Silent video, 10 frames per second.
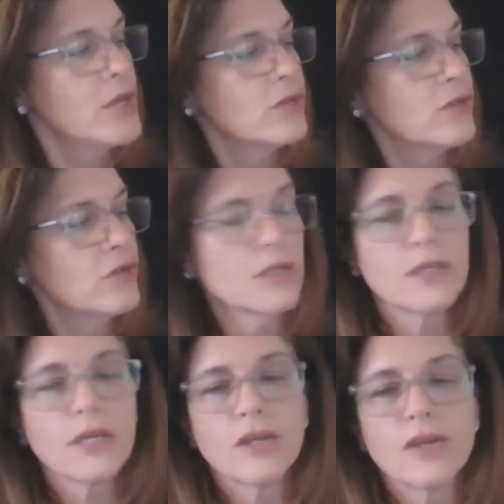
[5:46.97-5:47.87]
So you're going
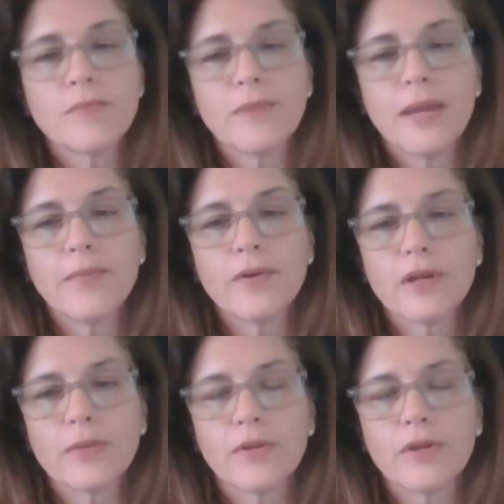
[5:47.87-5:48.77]
to take your paper, you're
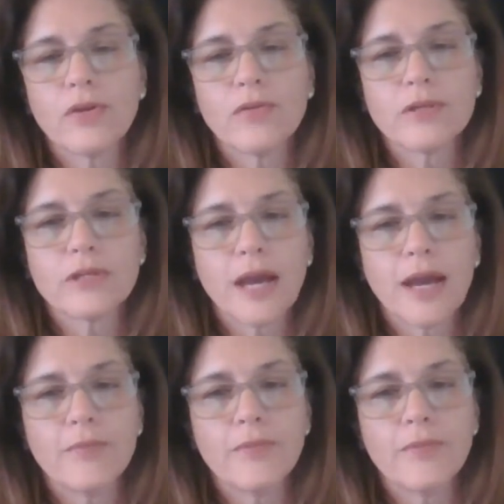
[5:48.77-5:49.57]
going to put it over top